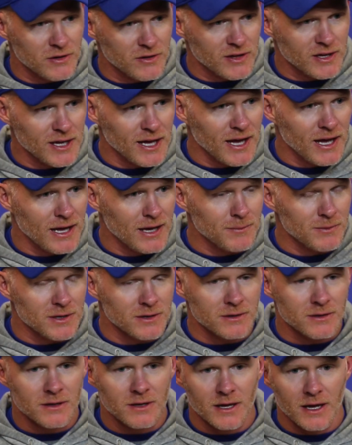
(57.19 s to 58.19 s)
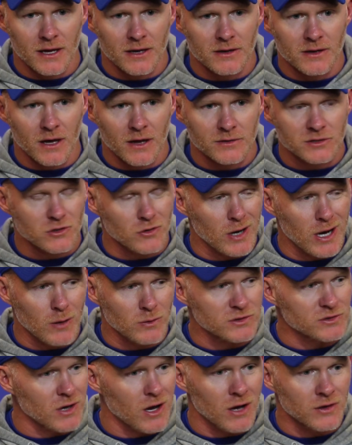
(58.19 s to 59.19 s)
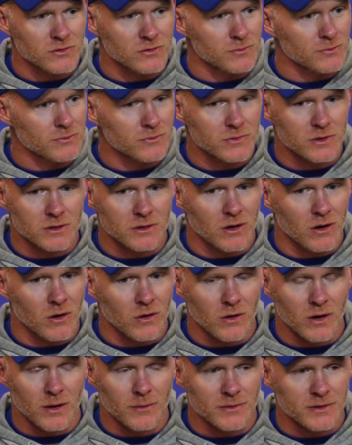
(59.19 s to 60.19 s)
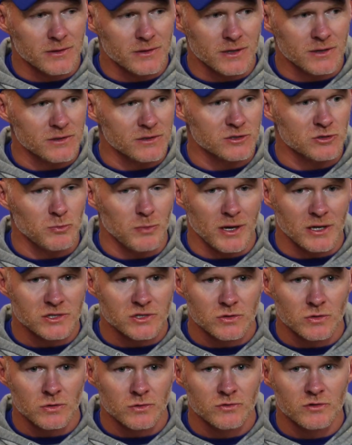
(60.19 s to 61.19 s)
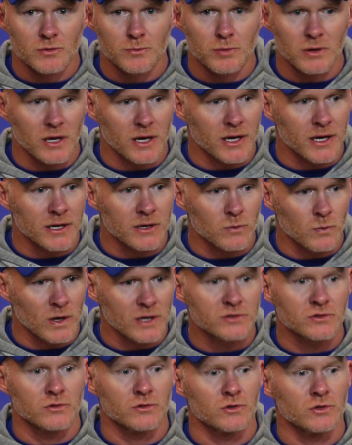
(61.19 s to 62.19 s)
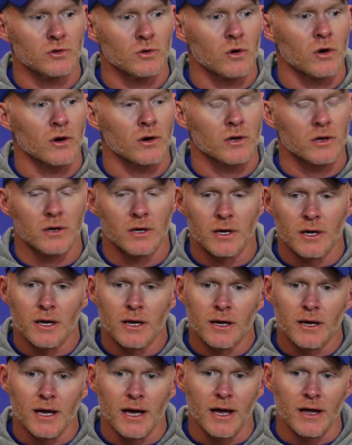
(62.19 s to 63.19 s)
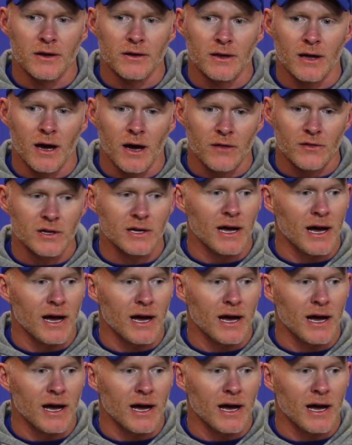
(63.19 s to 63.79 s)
into the game, and and uh, this crowd was awesome. You know, I mean, it is special to play in Western New York, and uh, the